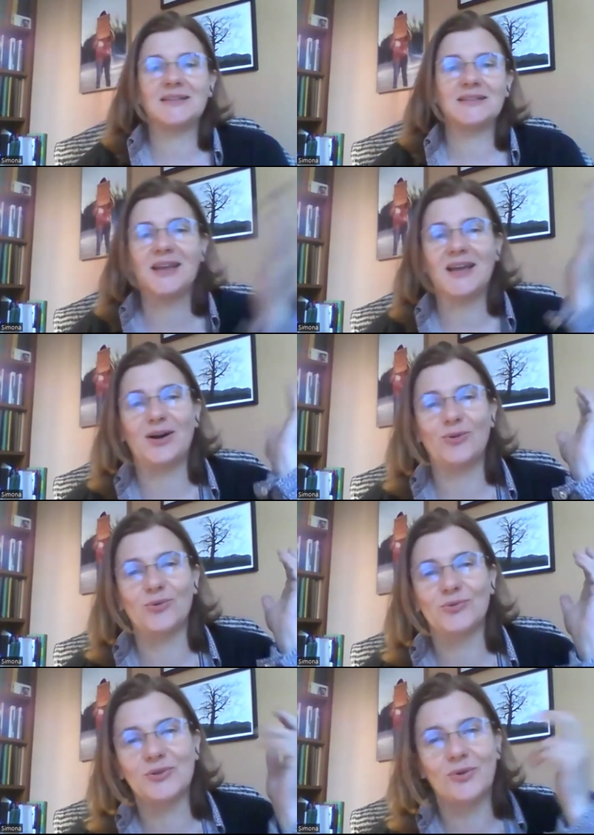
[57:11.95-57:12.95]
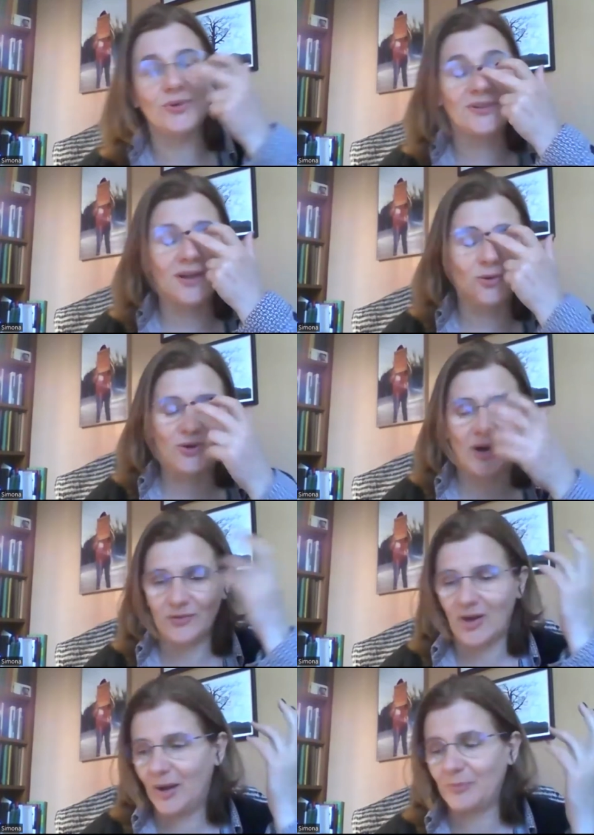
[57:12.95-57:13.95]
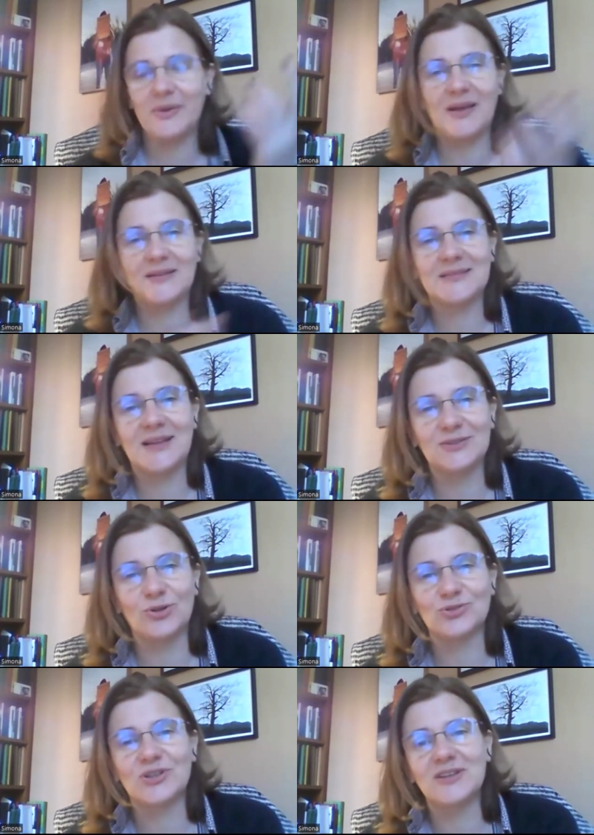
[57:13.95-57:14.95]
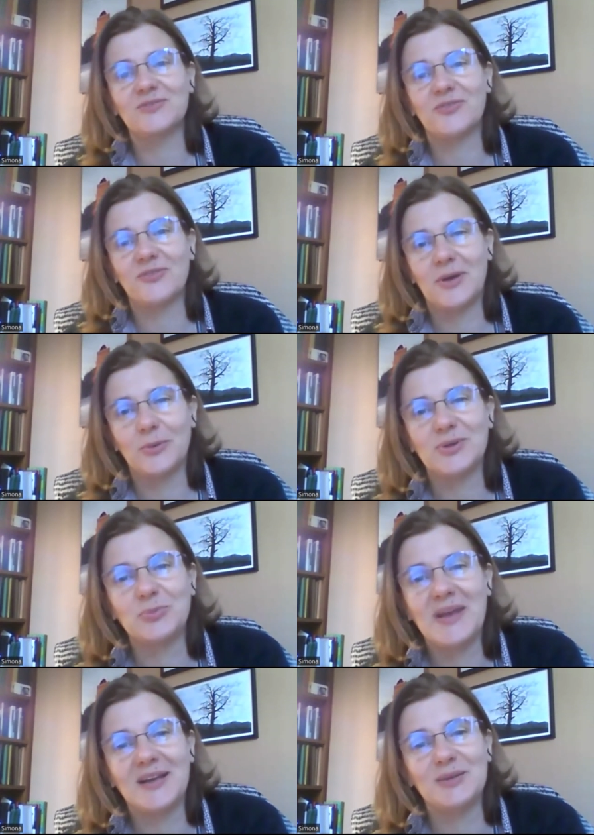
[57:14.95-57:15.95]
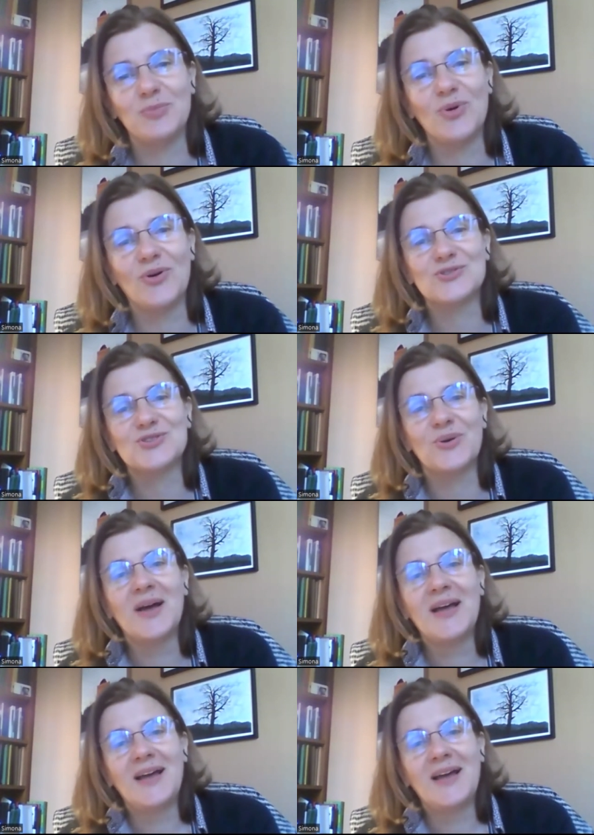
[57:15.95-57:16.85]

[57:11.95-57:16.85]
And they are all now grown up and they don't live with me anymore. So